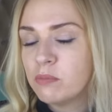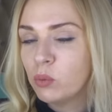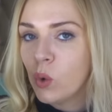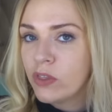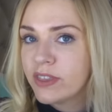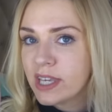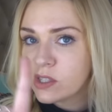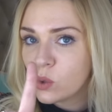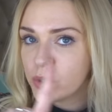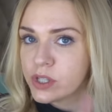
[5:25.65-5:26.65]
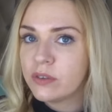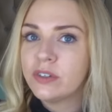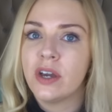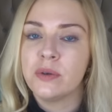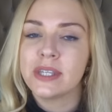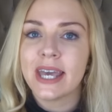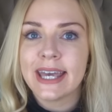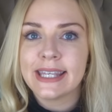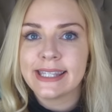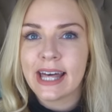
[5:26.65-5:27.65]
One thing to also note
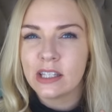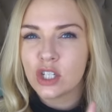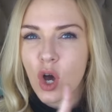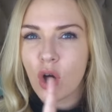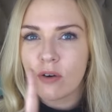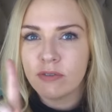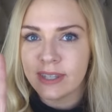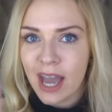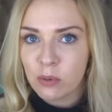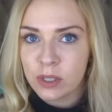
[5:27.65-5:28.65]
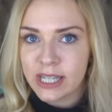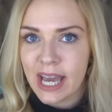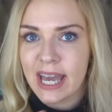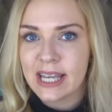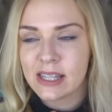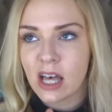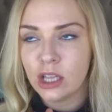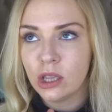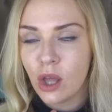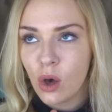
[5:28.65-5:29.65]
is that nowadays a
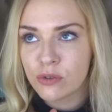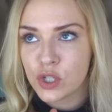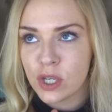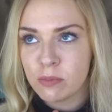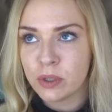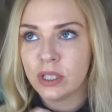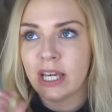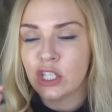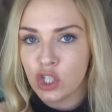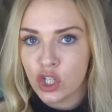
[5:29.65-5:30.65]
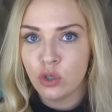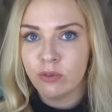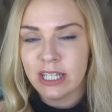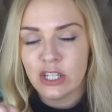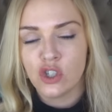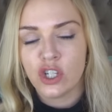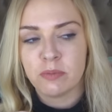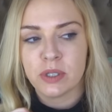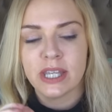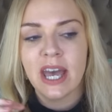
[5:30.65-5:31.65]
lot of Chypre, like new release
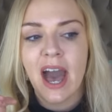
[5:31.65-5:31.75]
Chypres,